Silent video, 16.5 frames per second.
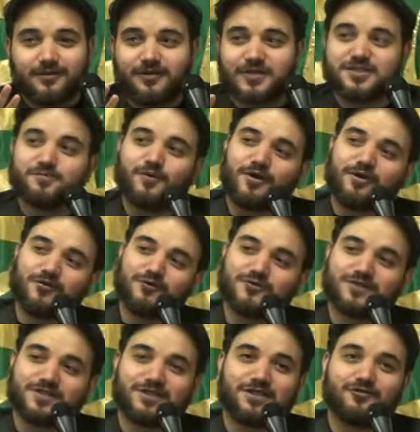this brother
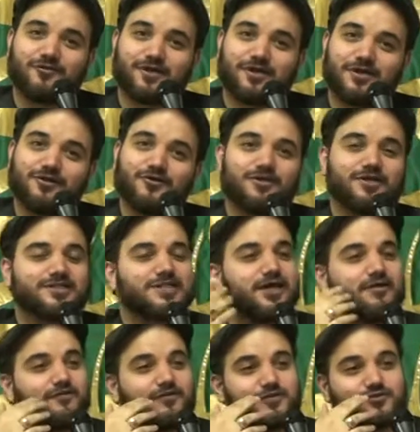who's sitting right here gets
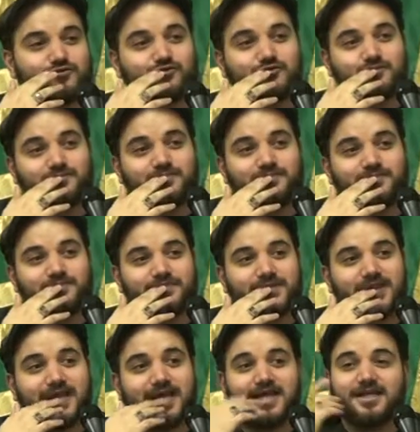out of this room.
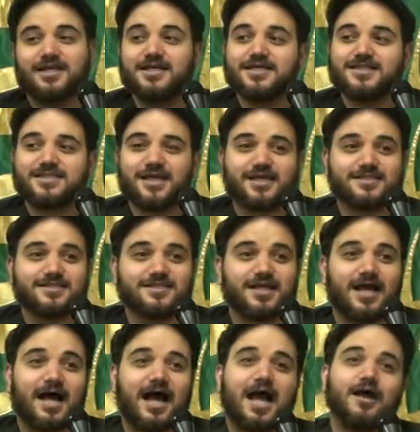And he
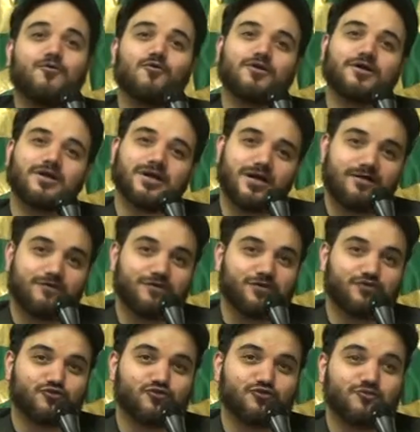says, I won't get out of
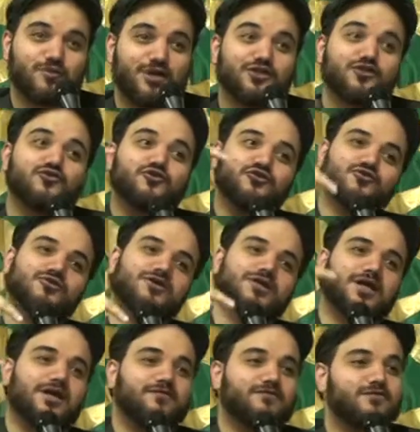this room until you
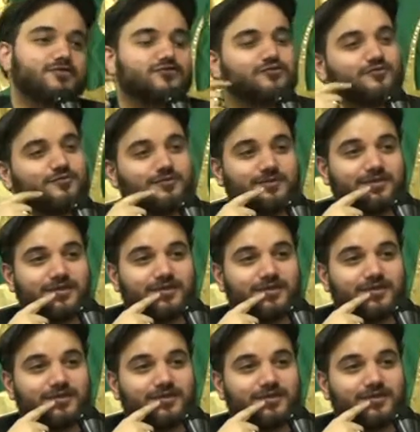get out of this room.